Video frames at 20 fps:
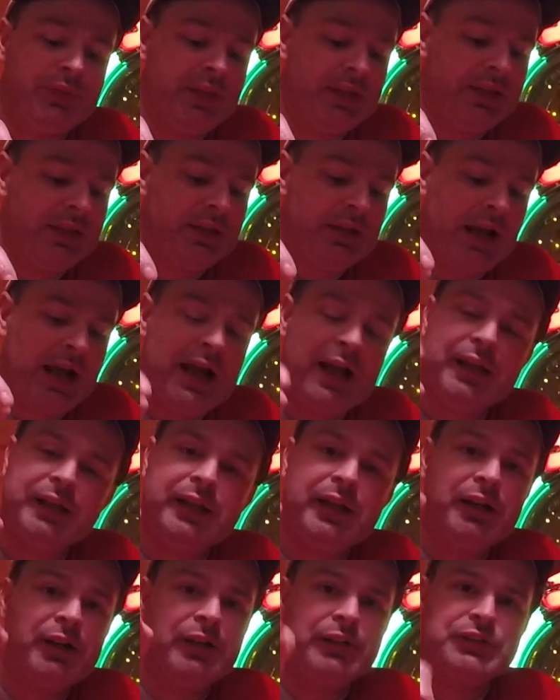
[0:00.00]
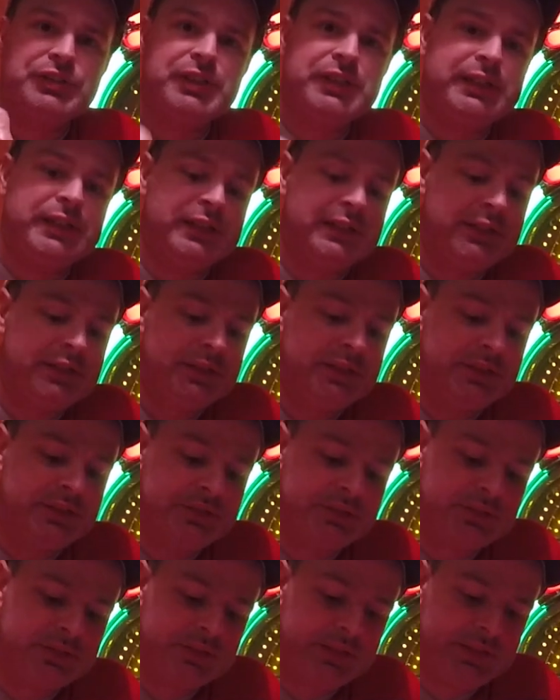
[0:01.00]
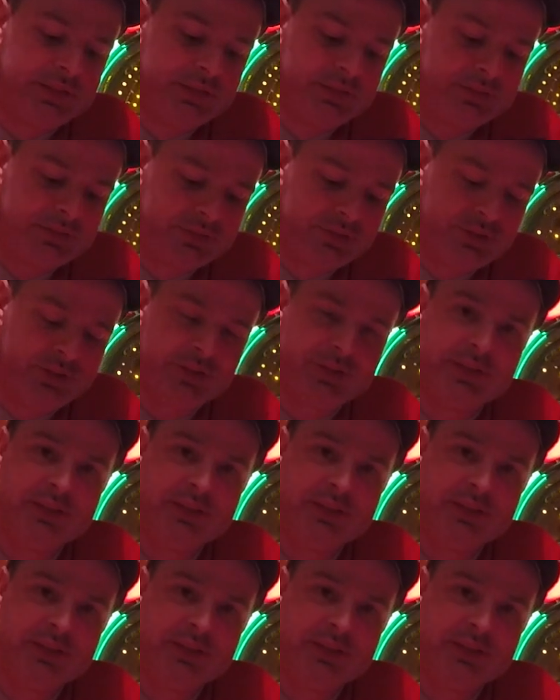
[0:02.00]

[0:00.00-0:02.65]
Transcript: I guarantee it. It is good.